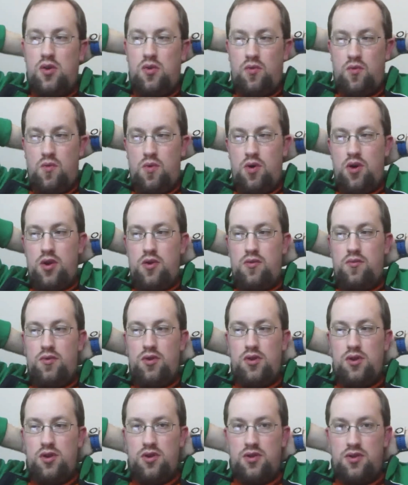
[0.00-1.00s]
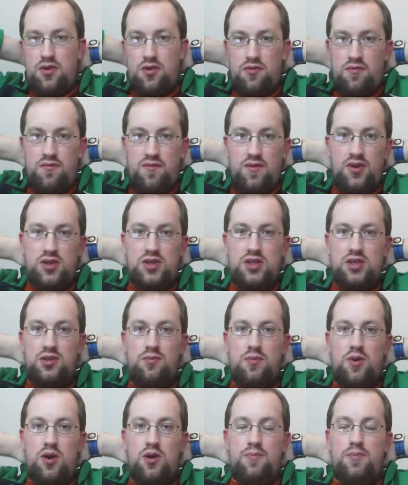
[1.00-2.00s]
One with very
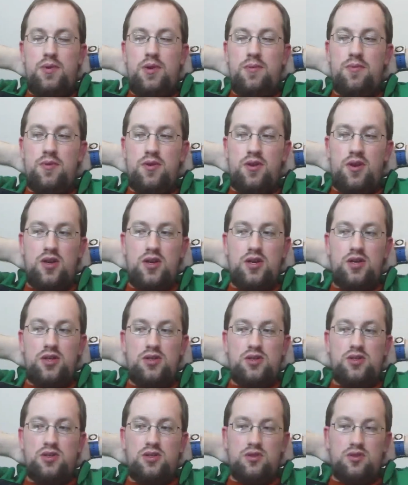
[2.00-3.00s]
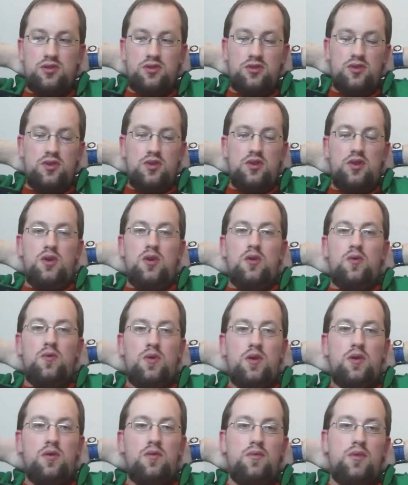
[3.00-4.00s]
smart people on it.
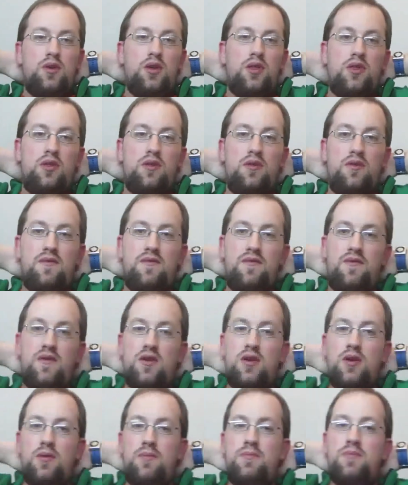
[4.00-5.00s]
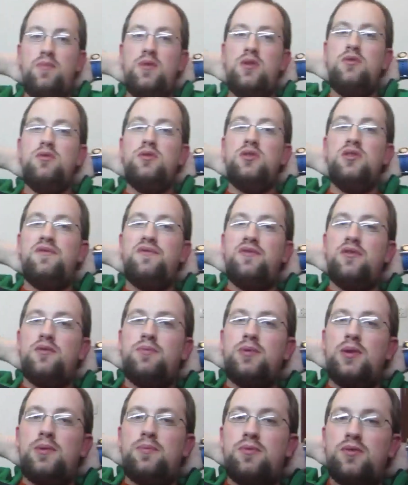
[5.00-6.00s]
One with very beautiful
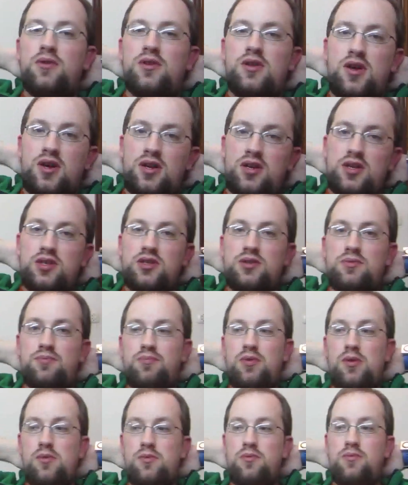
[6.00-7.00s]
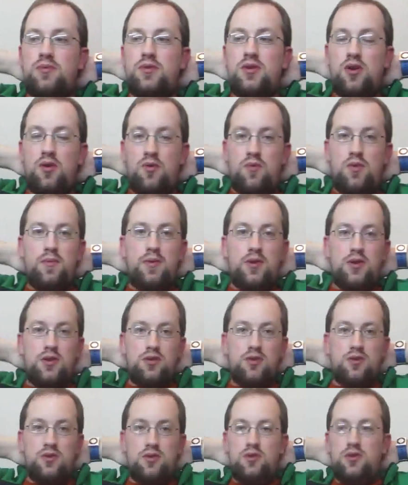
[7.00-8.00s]
people on it. Probably all women.
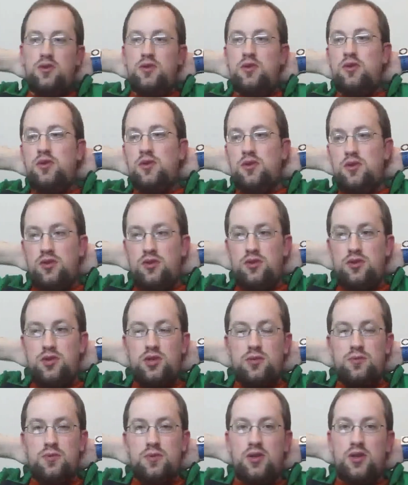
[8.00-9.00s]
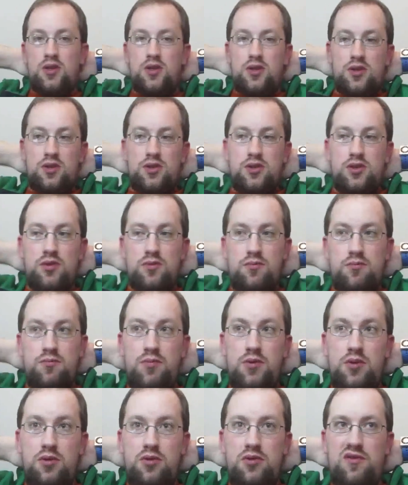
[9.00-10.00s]
Because
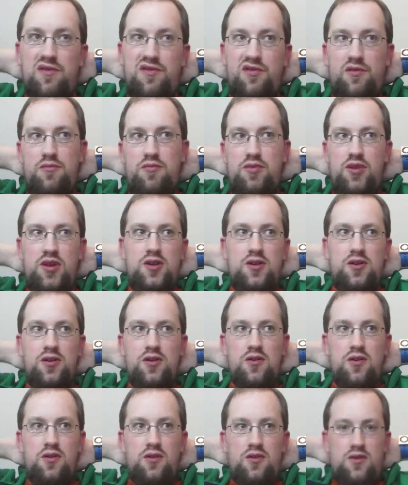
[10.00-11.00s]
beautiful men,